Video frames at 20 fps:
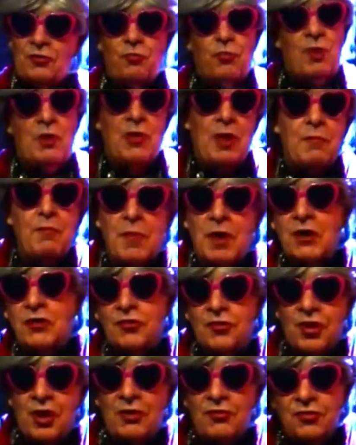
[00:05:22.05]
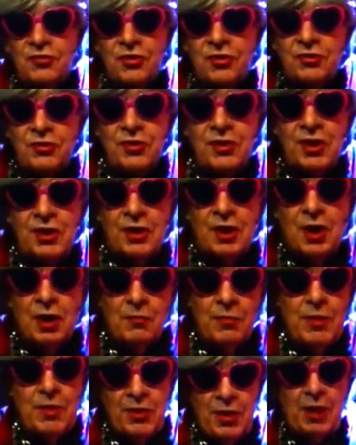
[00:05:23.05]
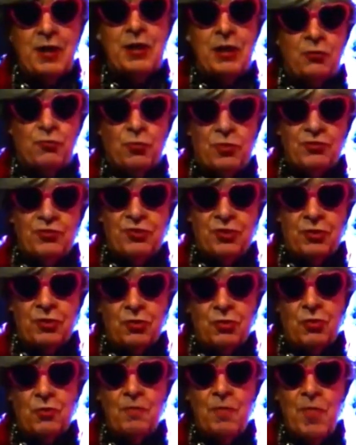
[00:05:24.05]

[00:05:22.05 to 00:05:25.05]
Well, that makes sense, doesn't it? I mean, that is what you call